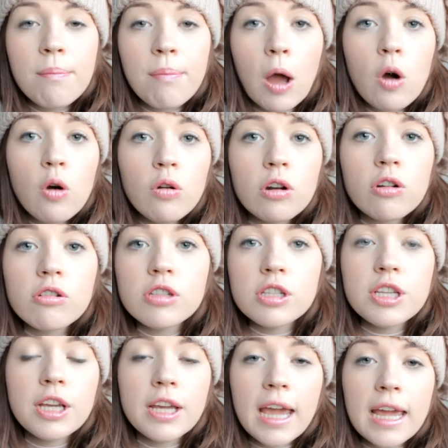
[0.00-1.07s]
But all across
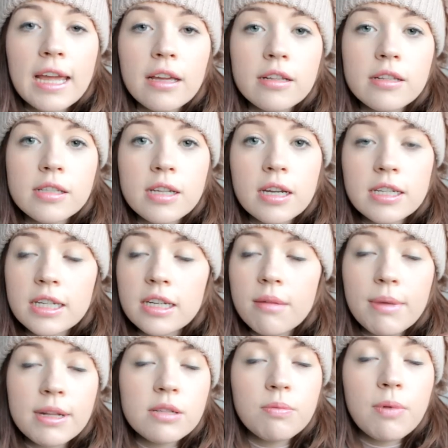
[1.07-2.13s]
the UK you can study no
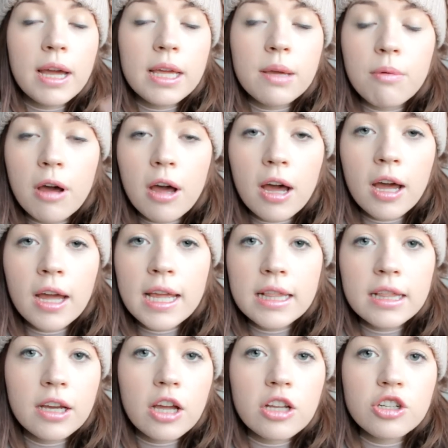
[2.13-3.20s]
matter where you are
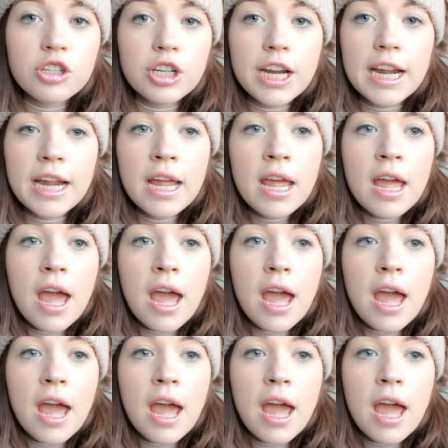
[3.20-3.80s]
in the country.